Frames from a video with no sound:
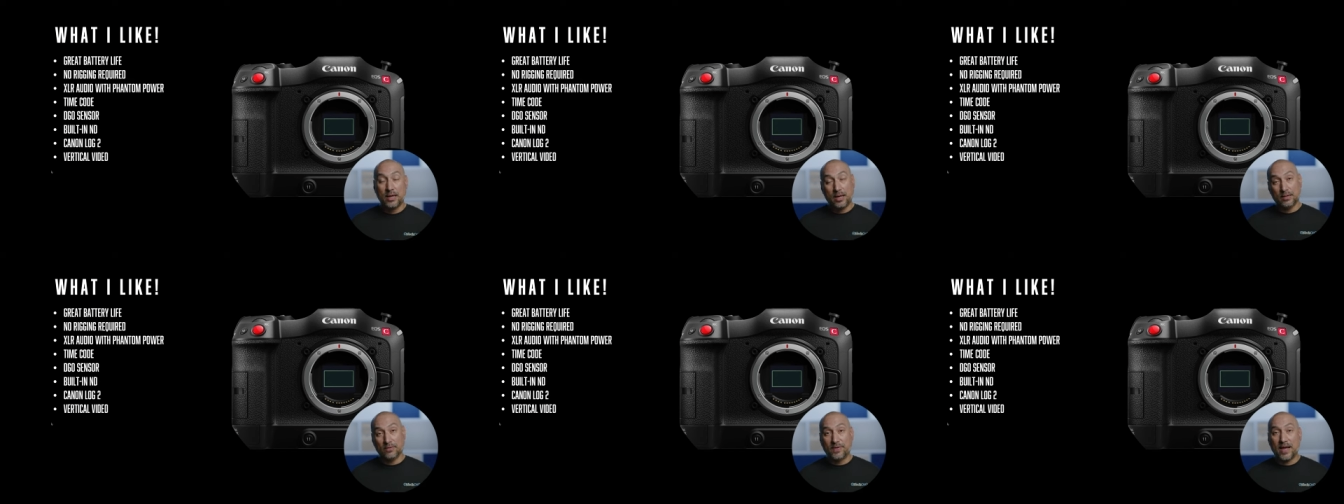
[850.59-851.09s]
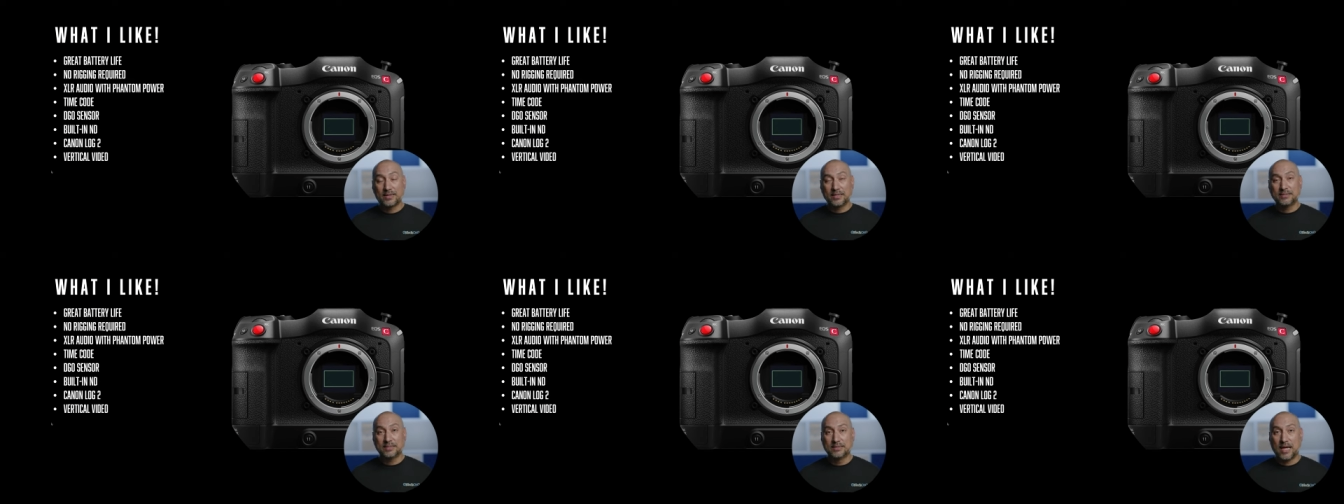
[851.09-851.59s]
And the fact
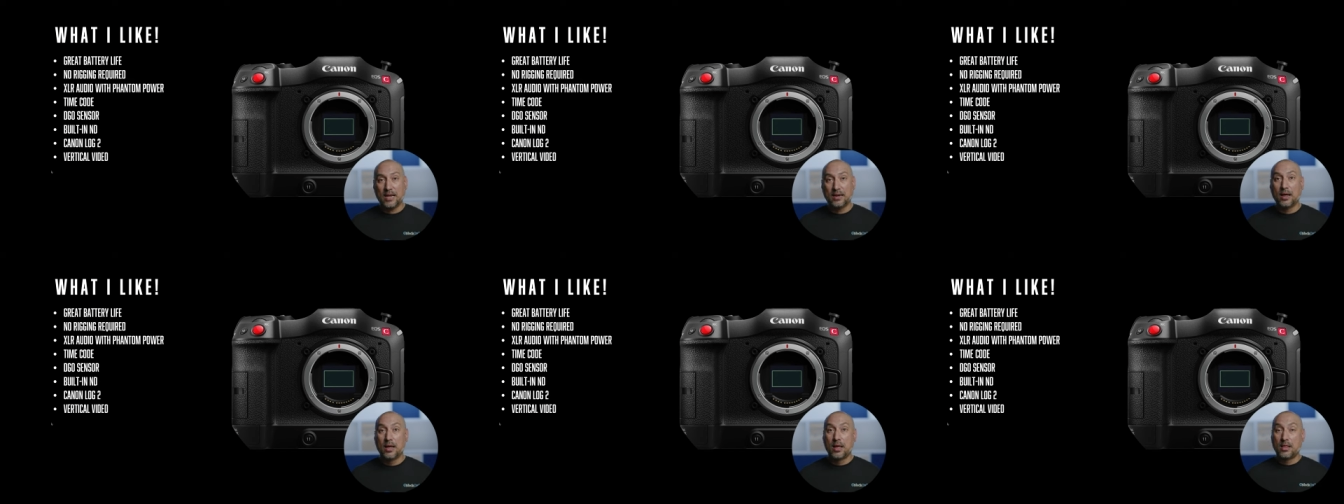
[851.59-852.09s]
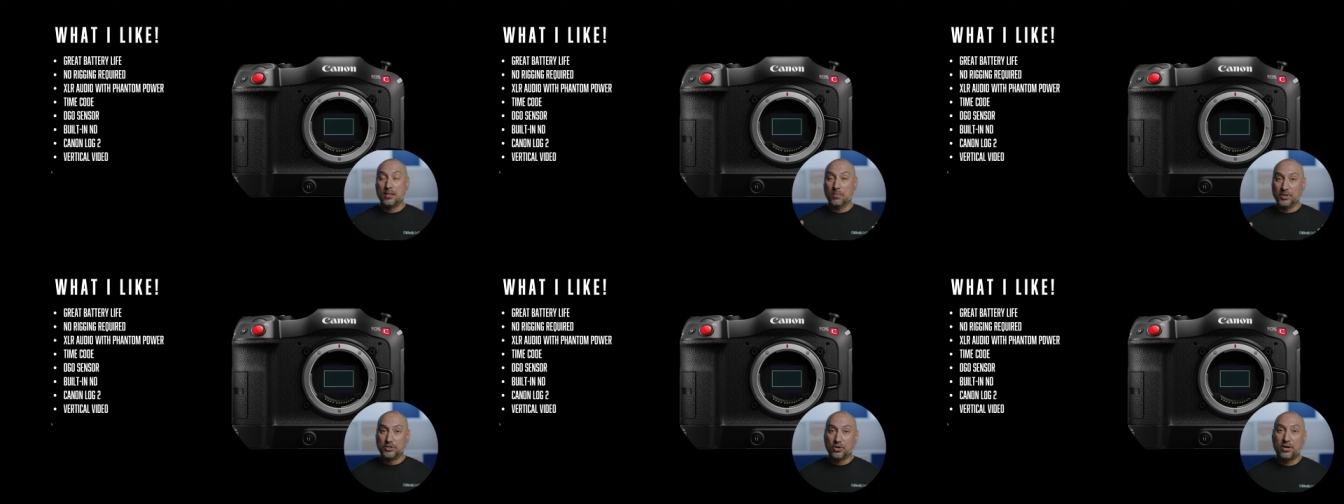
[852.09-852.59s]
is that the
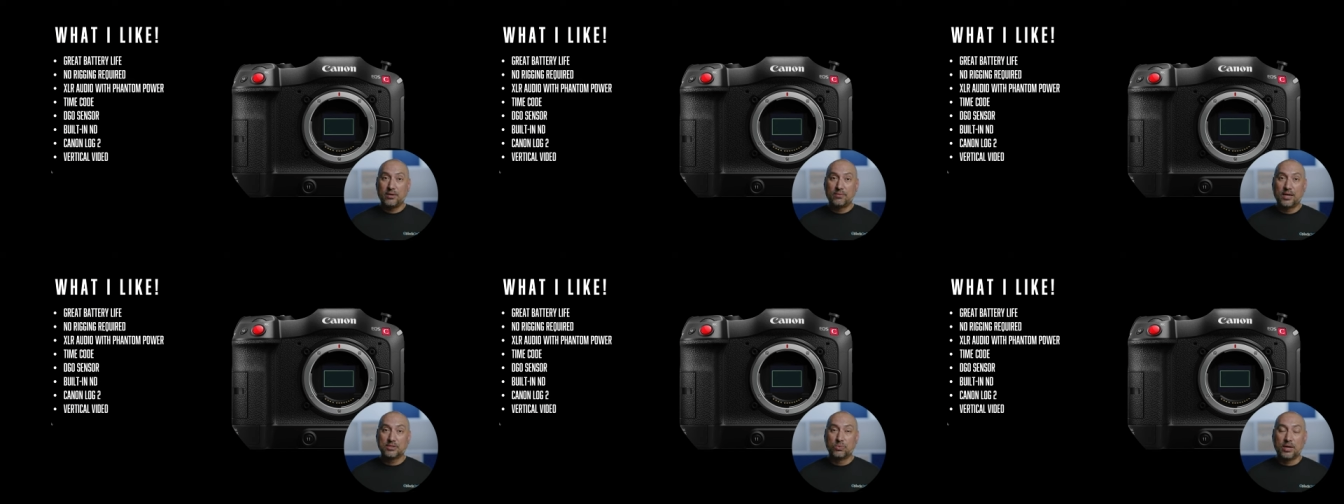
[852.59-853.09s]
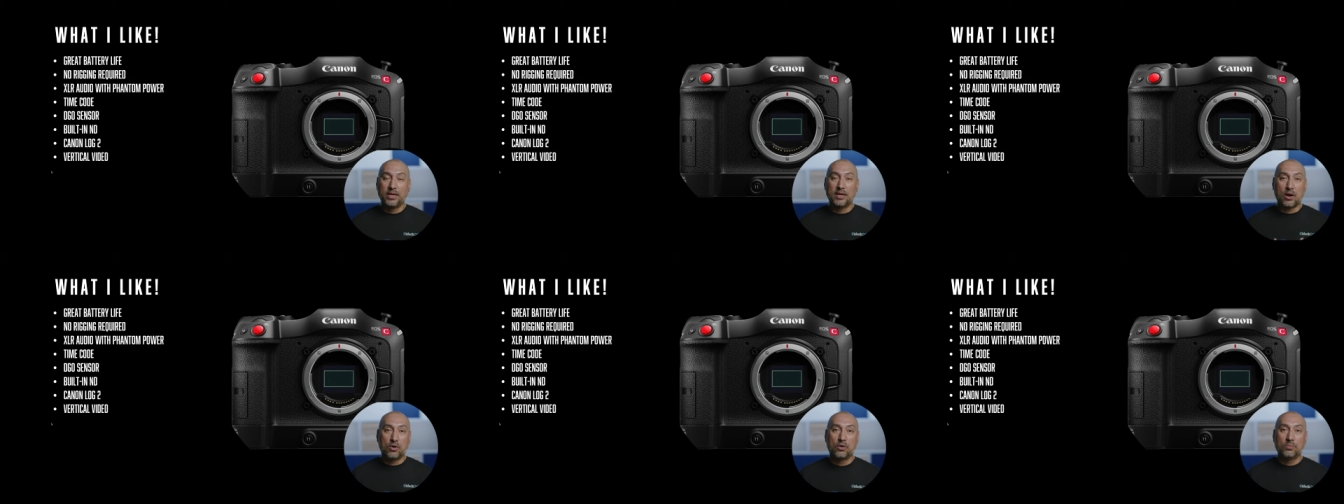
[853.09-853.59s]
majority of us running
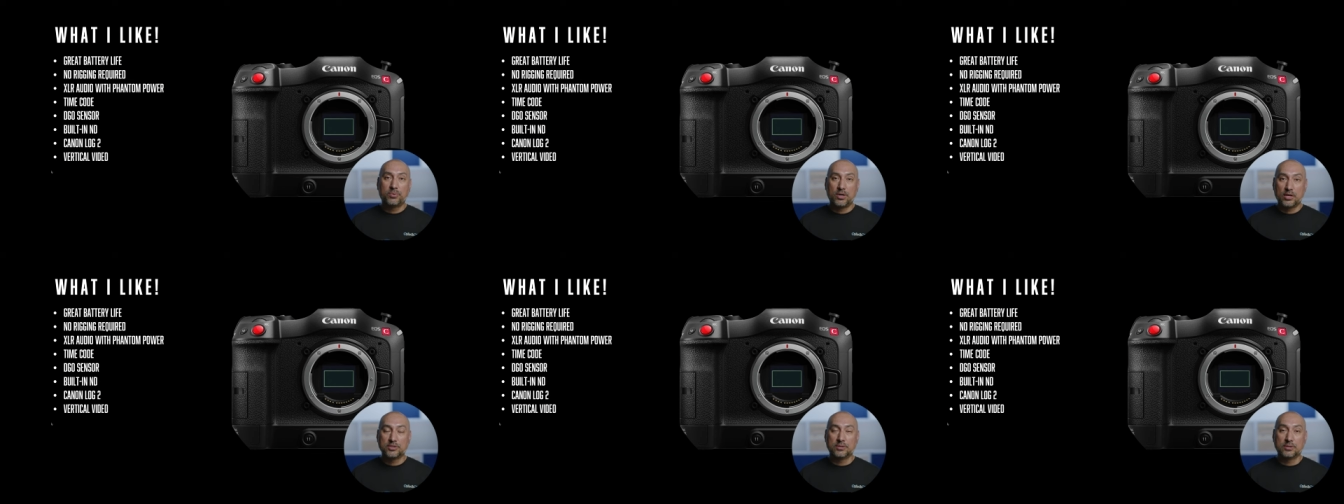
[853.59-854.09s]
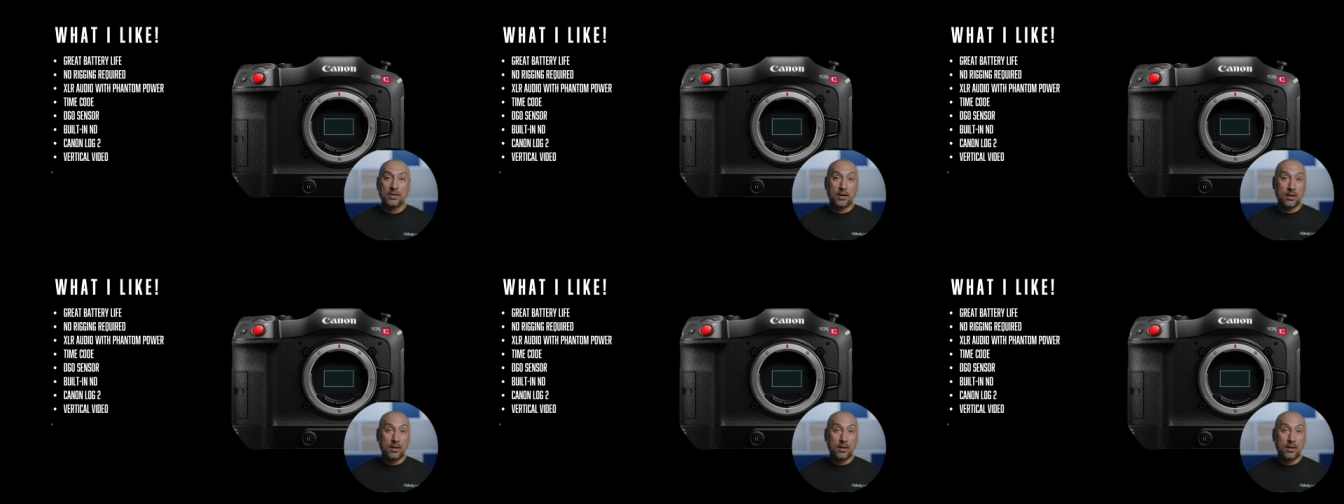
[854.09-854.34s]
our own production